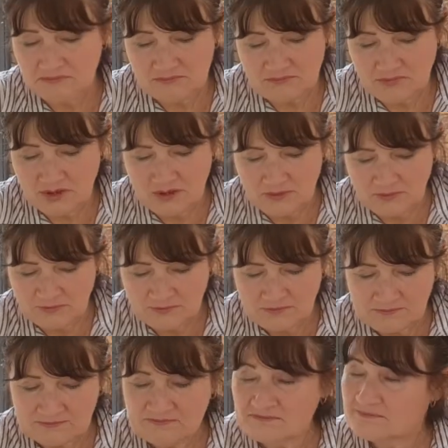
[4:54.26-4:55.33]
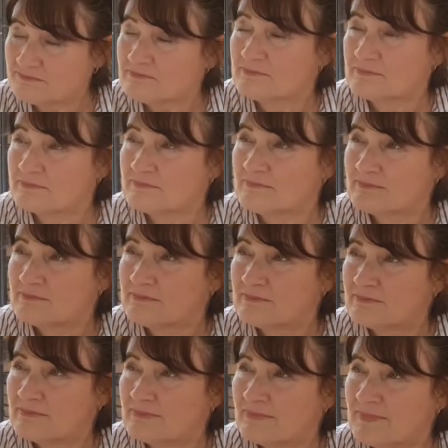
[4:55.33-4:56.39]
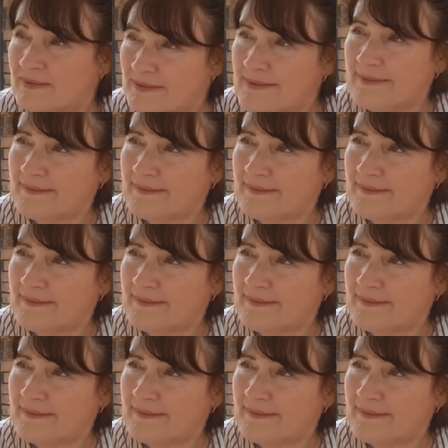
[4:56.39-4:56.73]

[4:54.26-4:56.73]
Because he is separate to the other guinea pigs as well.